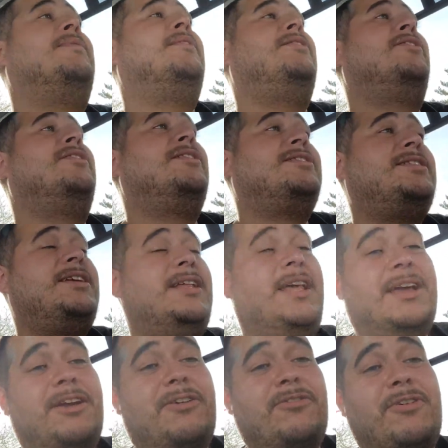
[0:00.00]
You're going to see
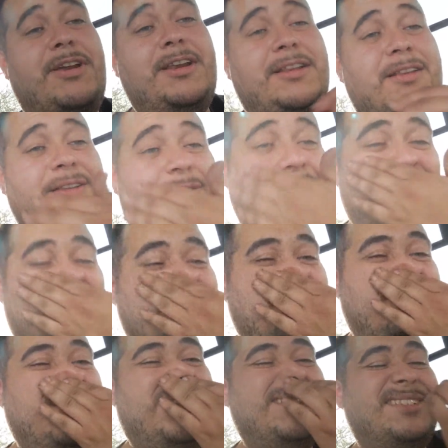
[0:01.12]
like a green
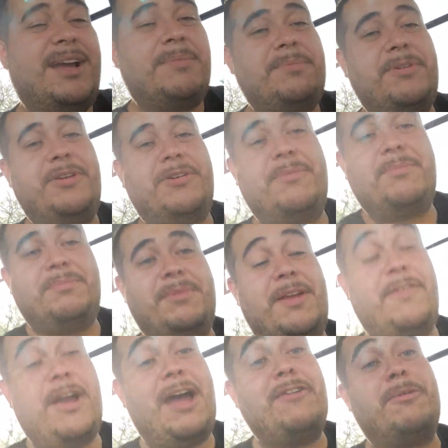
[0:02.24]
residue on top of your... If
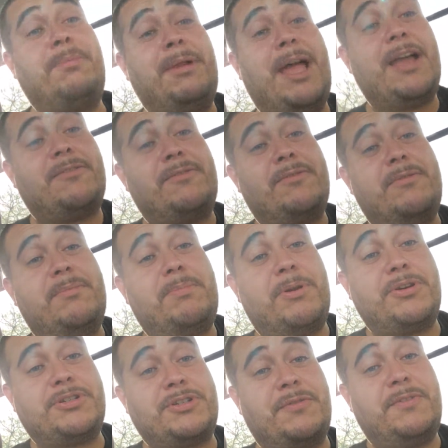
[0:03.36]
I have a black
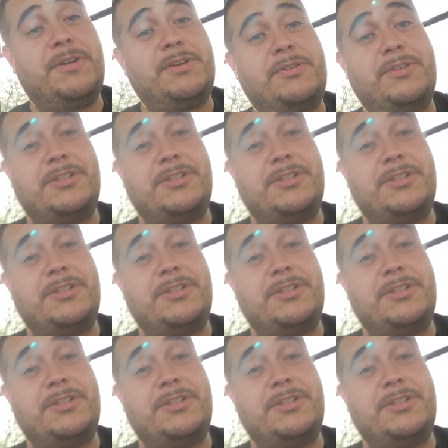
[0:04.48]
personal vehicle,